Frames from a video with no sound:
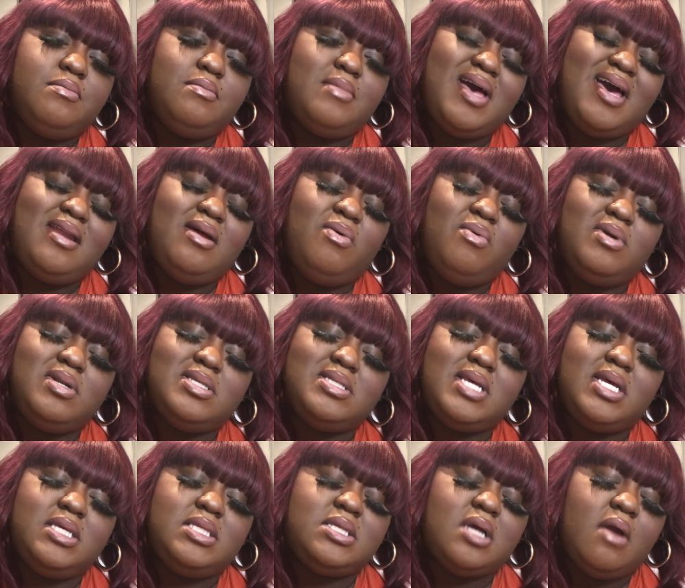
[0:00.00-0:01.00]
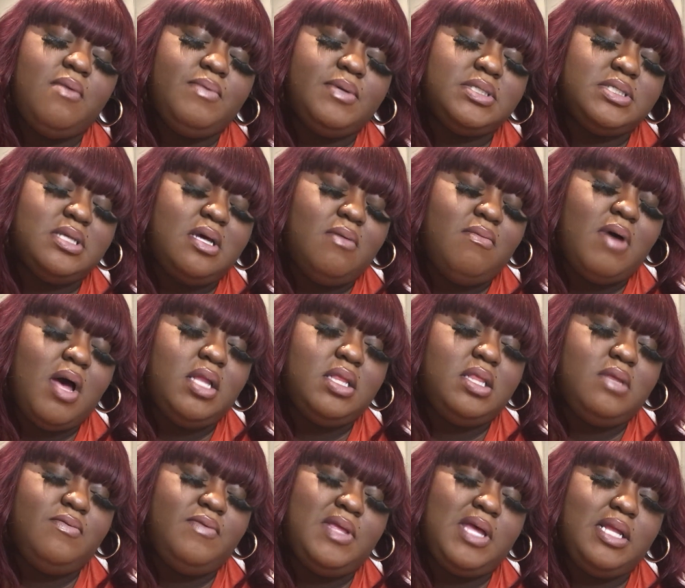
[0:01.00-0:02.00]
I don't want to say surface level. I
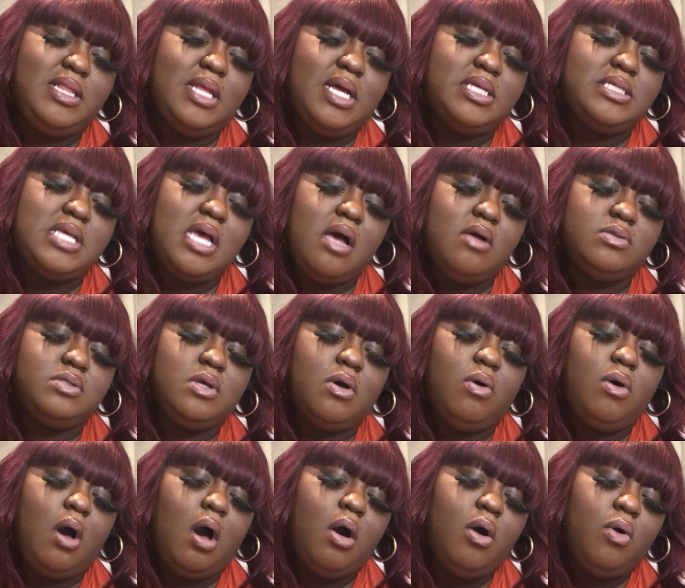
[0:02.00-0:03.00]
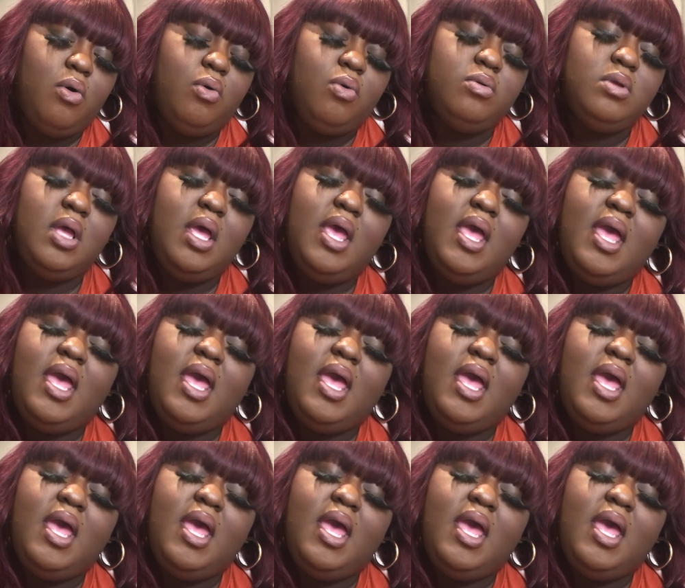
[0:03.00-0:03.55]
feel like that sounds so cold.